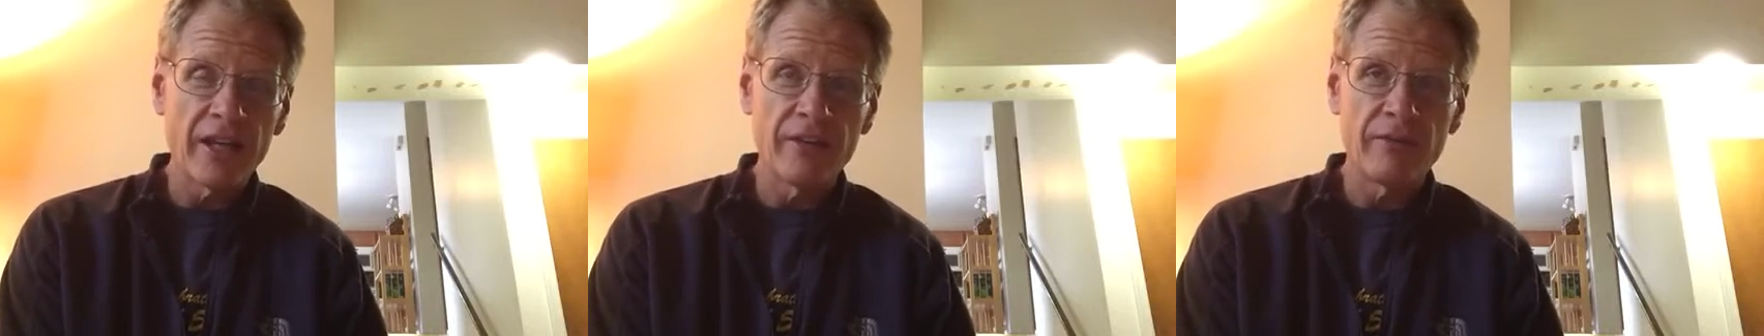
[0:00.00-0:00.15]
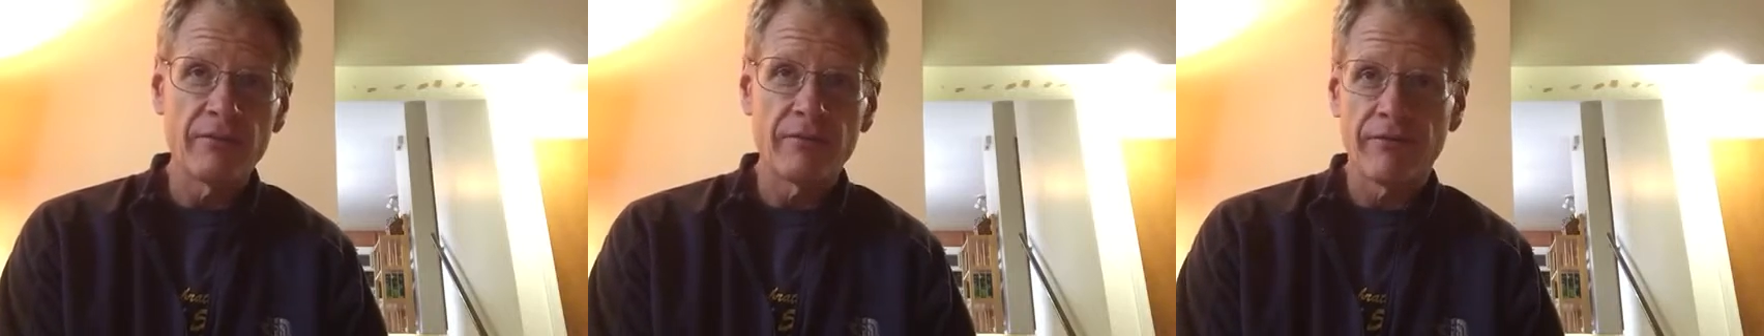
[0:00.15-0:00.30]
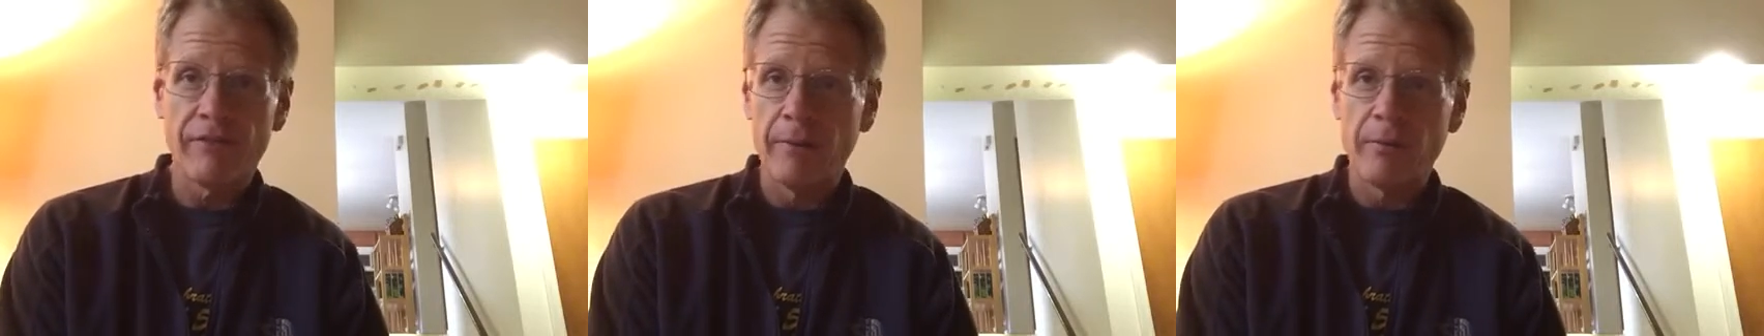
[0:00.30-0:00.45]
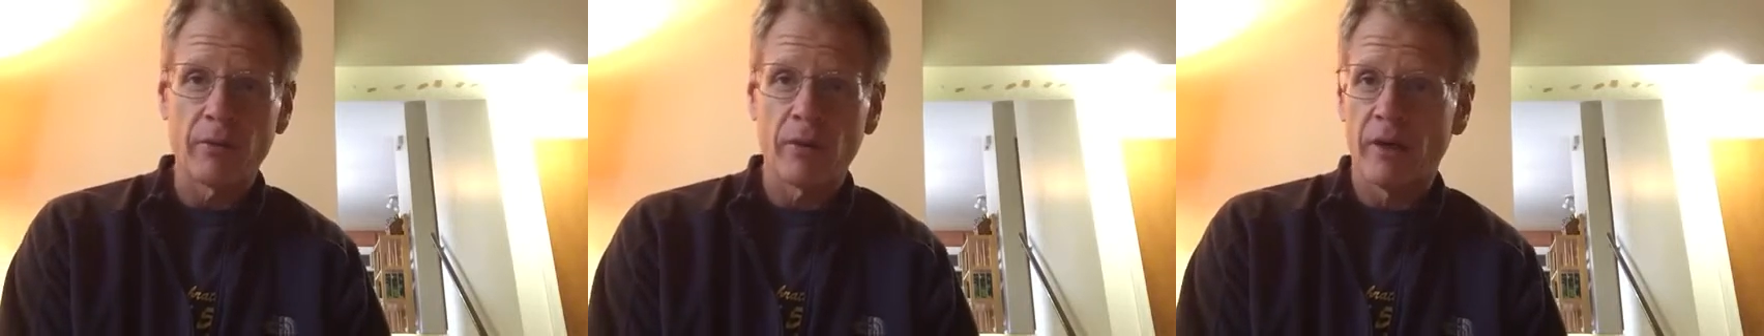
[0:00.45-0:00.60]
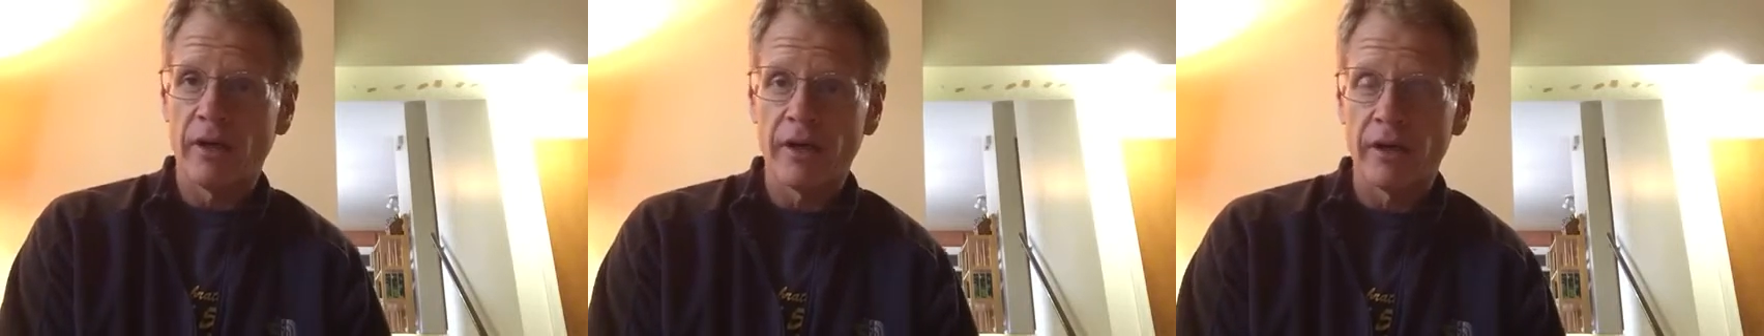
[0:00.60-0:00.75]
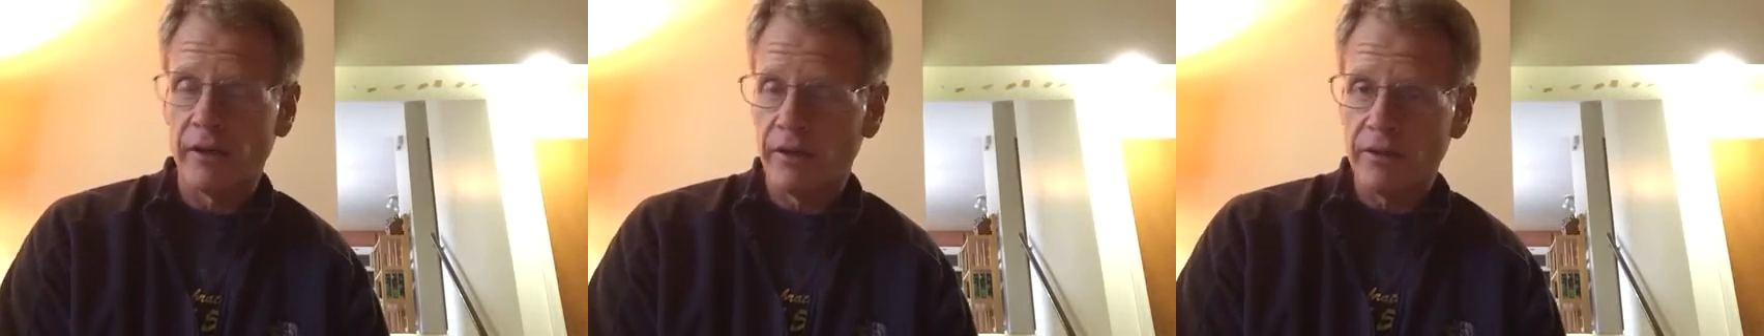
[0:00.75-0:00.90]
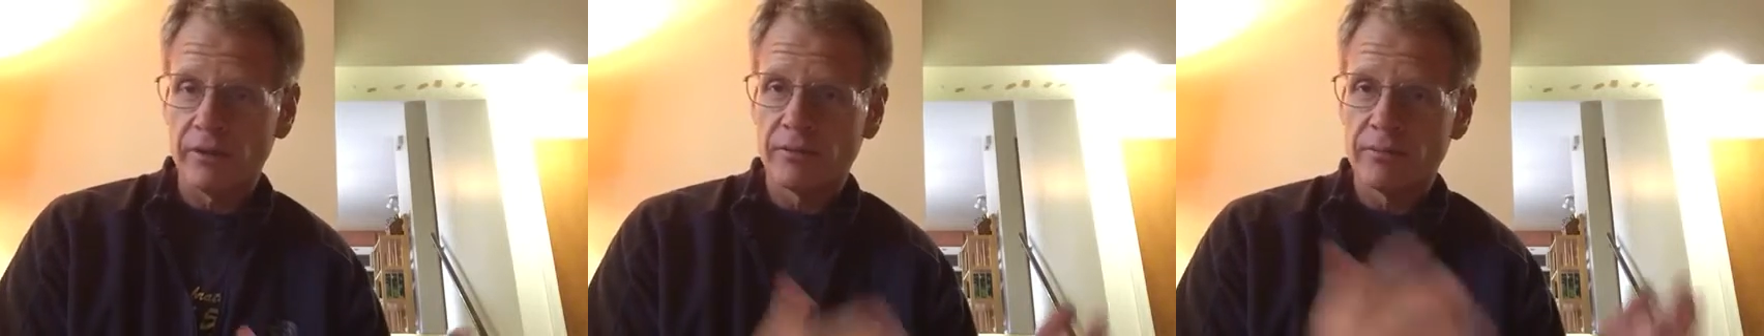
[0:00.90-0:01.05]
in
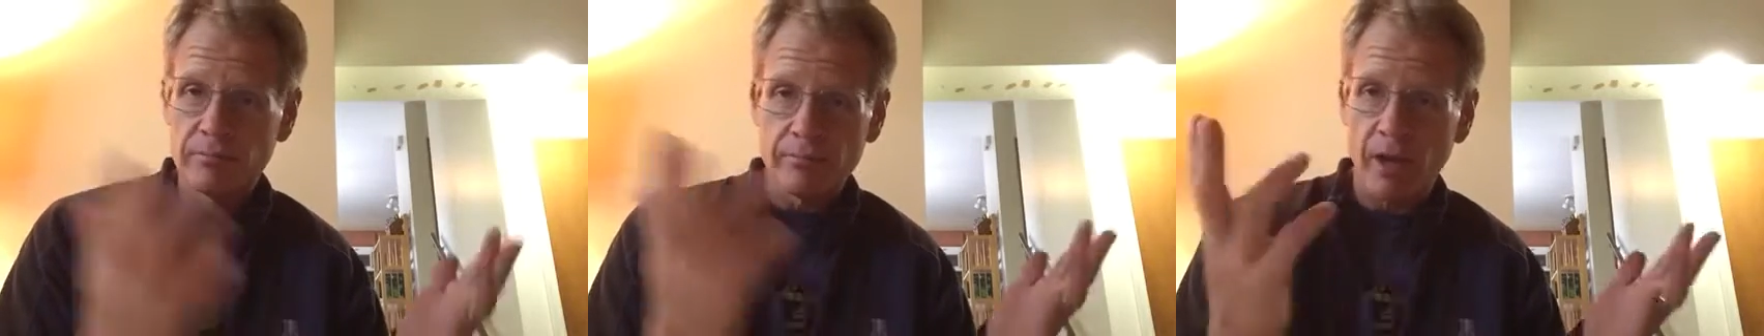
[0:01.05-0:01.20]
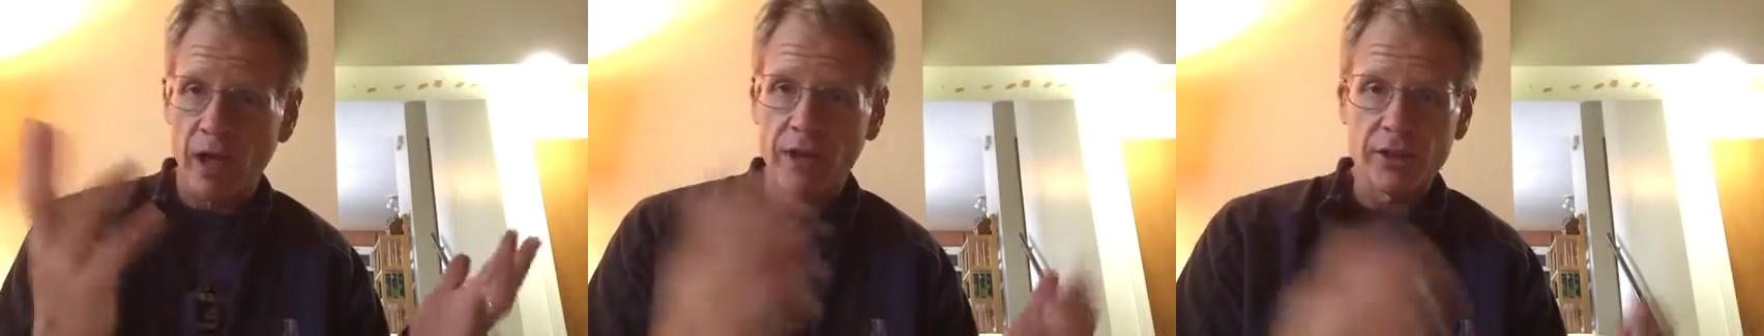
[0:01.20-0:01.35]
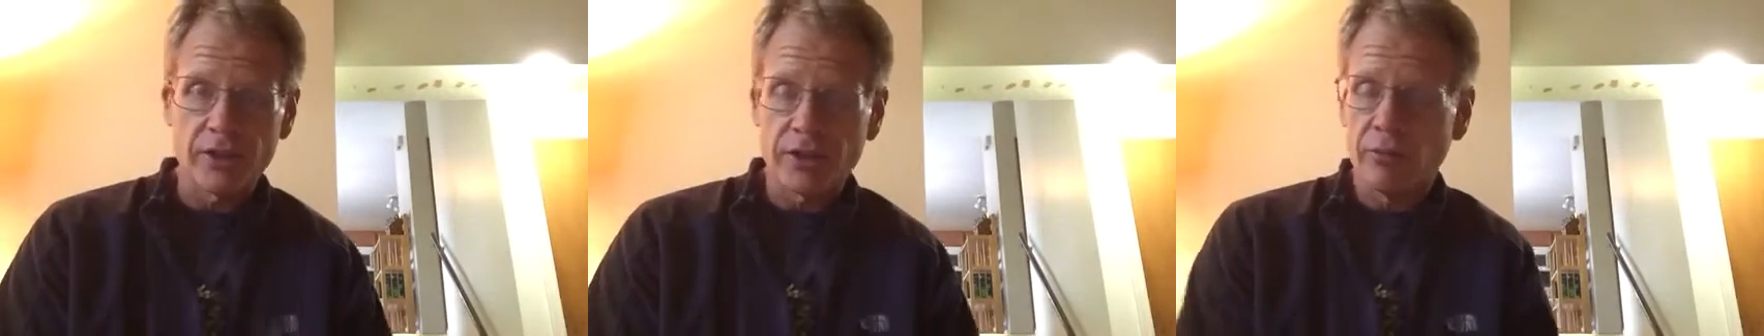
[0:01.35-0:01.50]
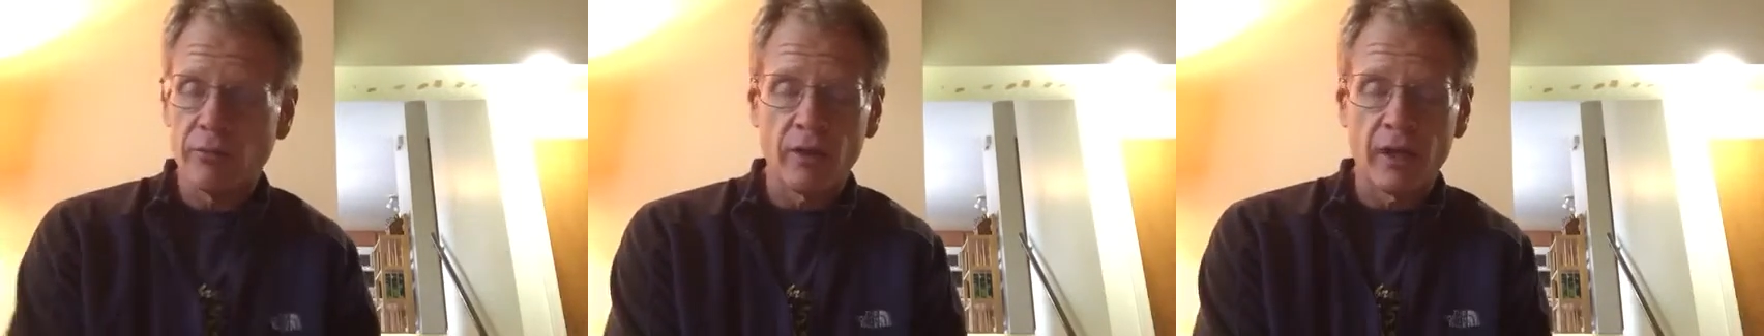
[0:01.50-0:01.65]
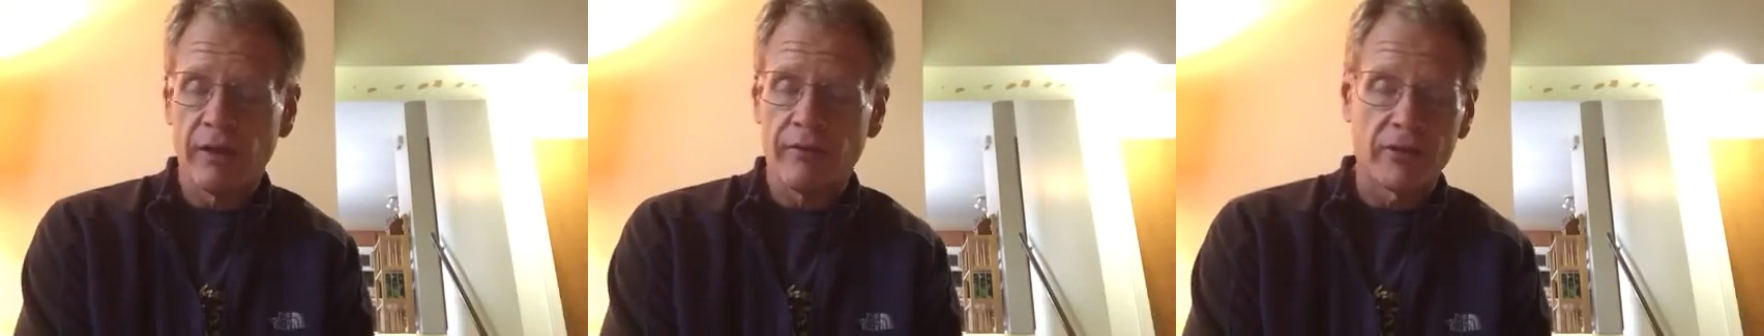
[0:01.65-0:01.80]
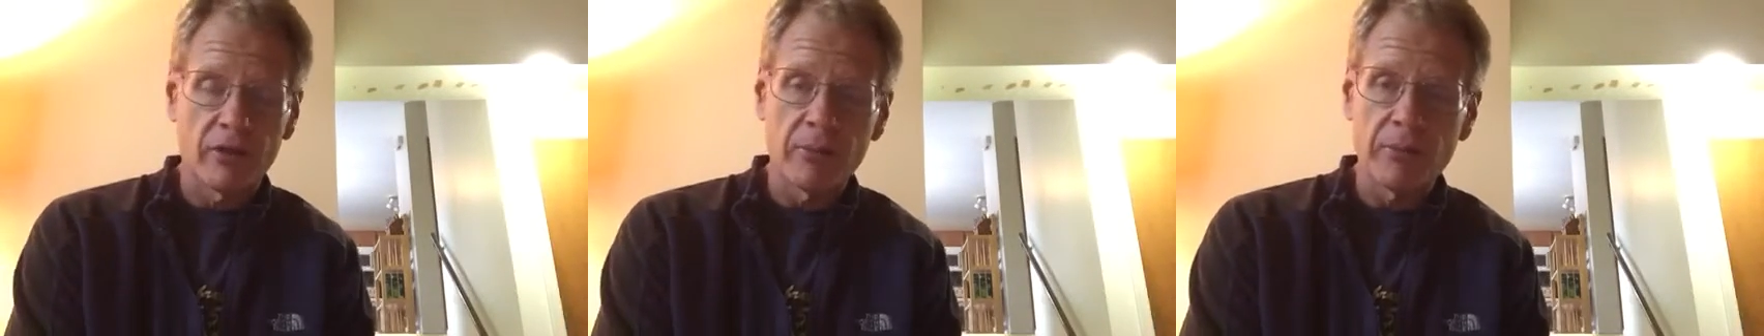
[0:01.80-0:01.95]
February or March or whatever,